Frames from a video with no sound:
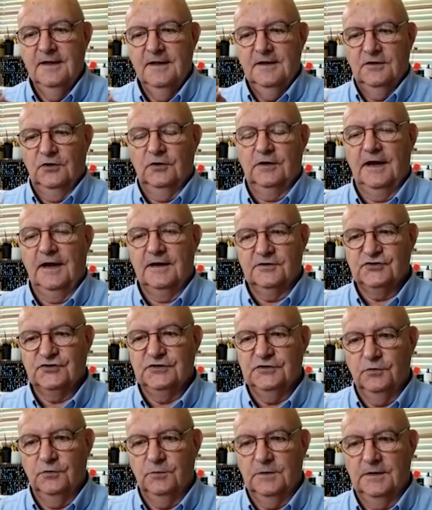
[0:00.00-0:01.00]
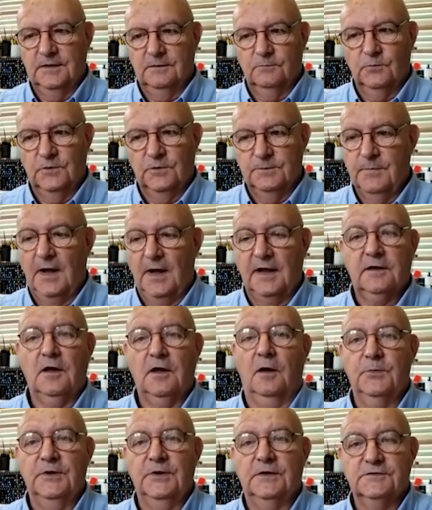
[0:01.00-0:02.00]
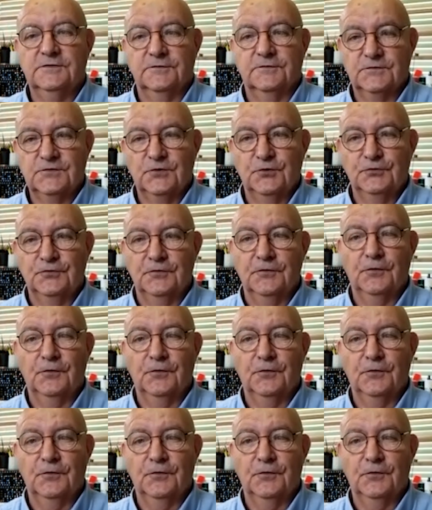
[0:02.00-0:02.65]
you can actually do it with bicarbonate of soda,